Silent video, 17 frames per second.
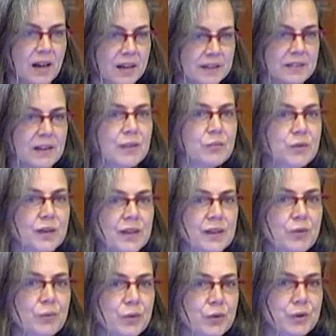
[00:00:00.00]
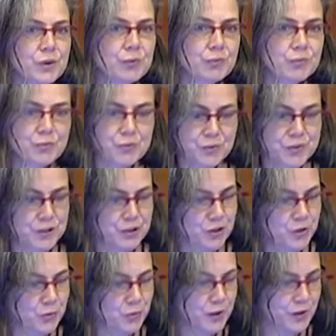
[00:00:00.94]
And then we, we
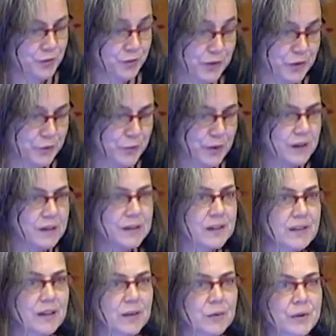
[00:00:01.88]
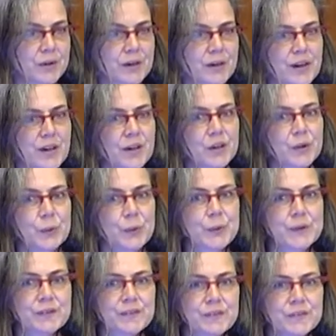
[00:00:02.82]
know uh, very well in our
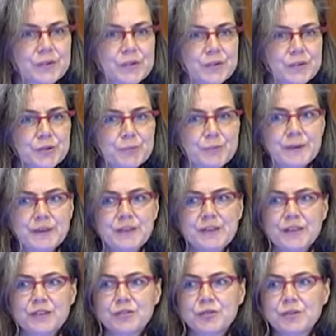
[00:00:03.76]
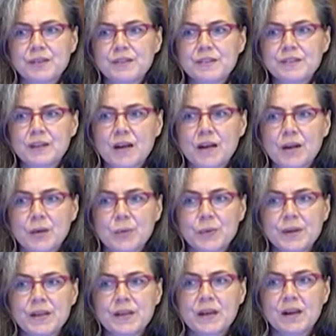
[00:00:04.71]
northern European countries how
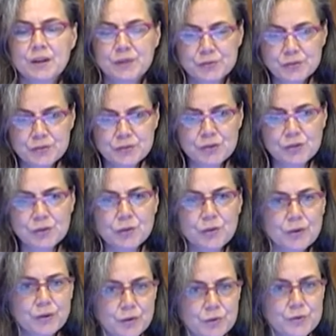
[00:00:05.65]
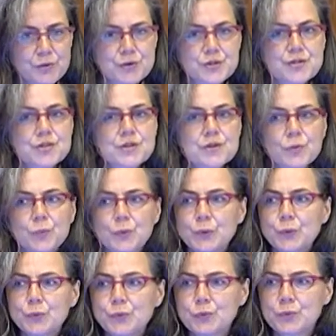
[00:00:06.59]
we, after the First
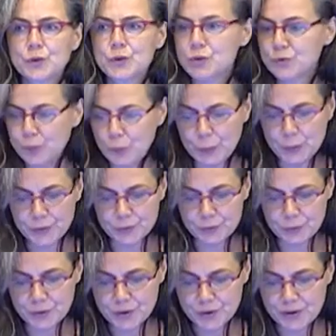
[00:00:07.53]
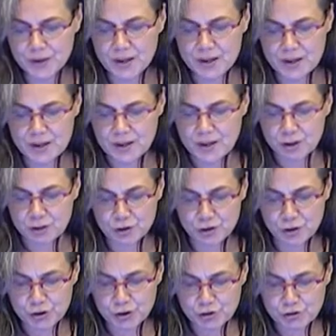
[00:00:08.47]
World, World War,
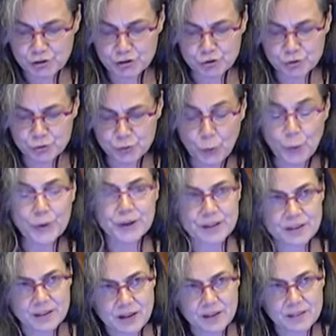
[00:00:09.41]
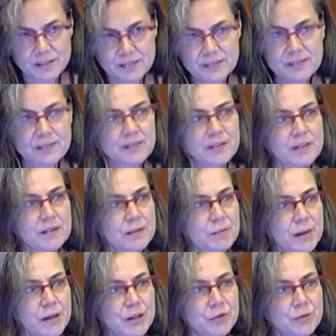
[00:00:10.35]
started to organize uh,
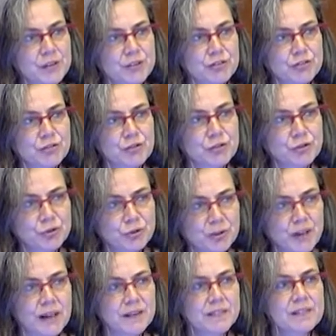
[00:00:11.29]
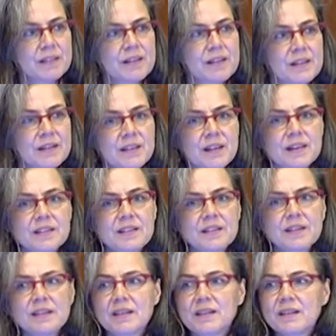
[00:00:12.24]
migration to hand, uh, get
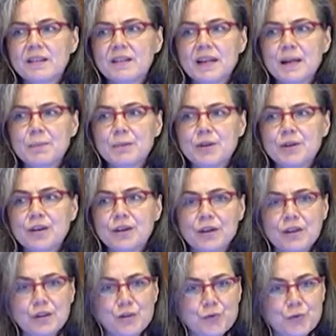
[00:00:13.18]
in uh, labor uh,